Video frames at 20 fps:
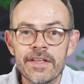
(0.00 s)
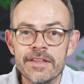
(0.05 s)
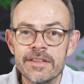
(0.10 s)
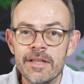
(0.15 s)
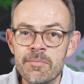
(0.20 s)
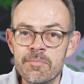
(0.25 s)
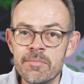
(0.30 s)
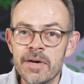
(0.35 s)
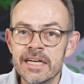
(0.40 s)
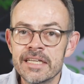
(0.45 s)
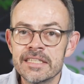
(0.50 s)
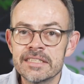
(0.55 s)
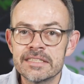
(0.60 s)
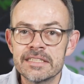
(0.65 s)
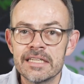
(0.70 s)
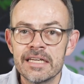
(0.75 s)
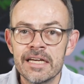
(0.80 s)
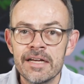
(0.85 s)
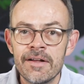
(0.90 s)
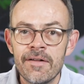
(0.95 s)
the
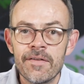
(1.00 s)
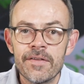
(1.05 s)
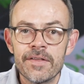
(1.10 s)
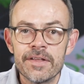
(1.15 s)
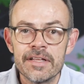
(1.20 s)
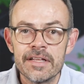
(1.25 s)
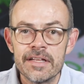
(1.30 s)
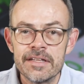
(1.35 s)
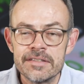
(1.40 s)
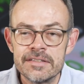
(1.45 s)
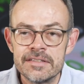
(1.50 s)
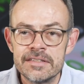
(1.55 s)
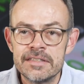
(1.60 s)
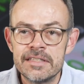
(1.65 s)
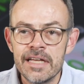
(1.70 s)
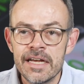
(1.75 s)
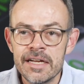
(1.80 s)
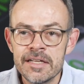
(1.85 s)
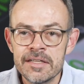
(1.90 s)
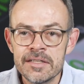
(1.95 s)
minister
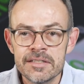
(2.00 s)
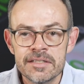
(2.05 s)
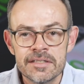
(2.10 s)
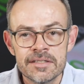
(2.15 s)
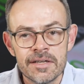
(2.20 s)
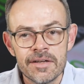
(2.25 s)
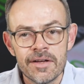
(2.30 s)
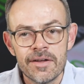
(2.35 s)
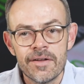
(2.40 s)
didn't